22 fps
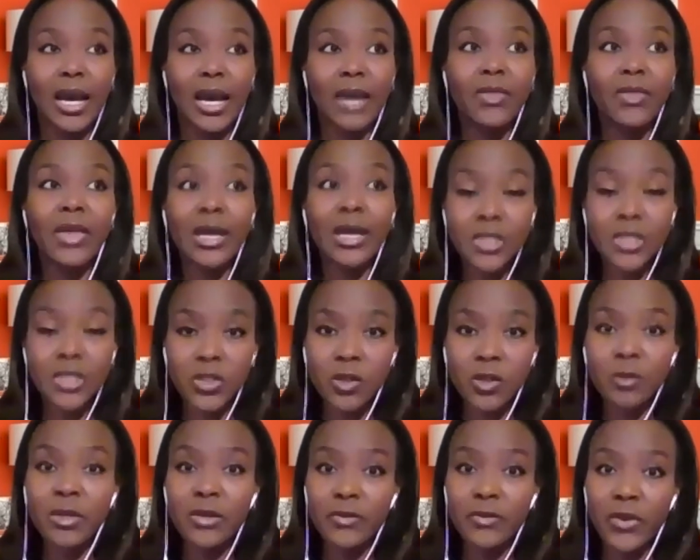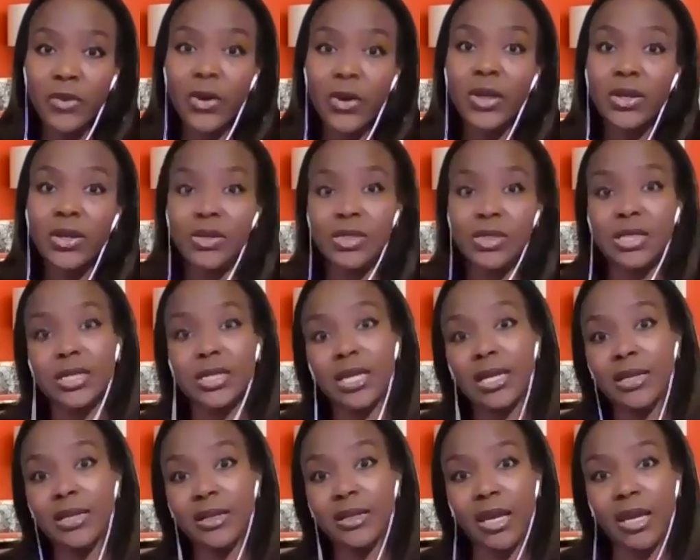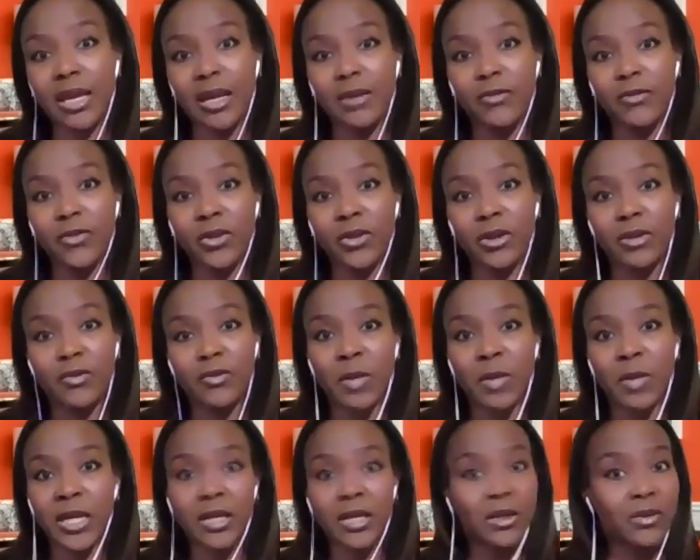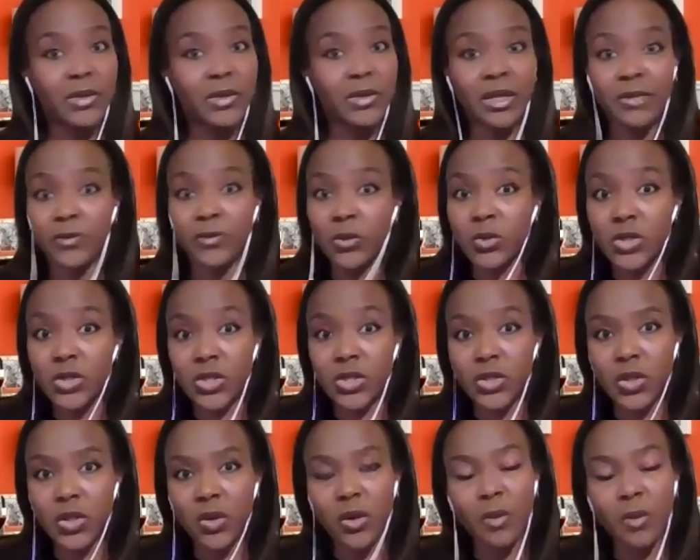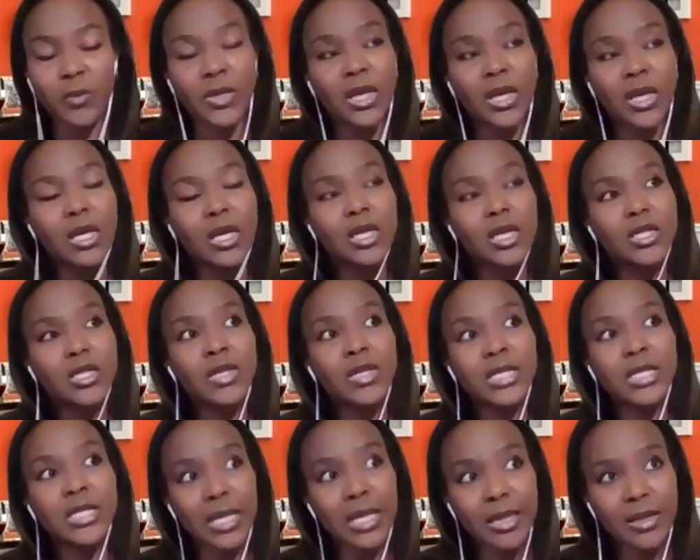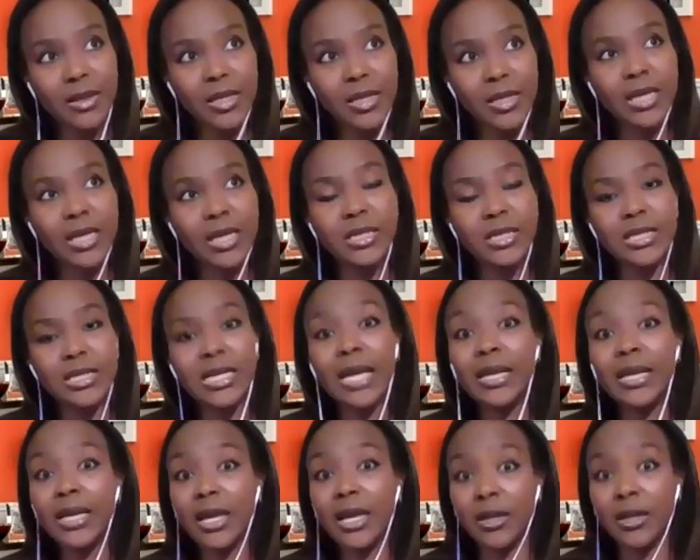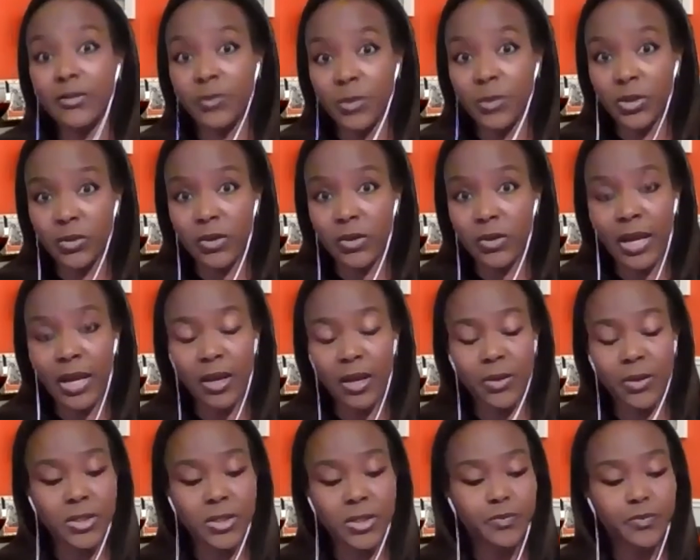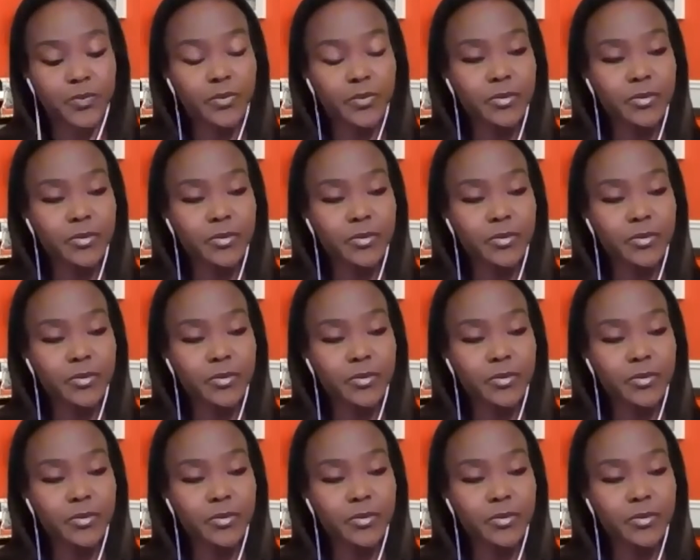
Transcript: And that stood me in very good stead then for, for my career full stop. So the second thing is standing out from the crowd.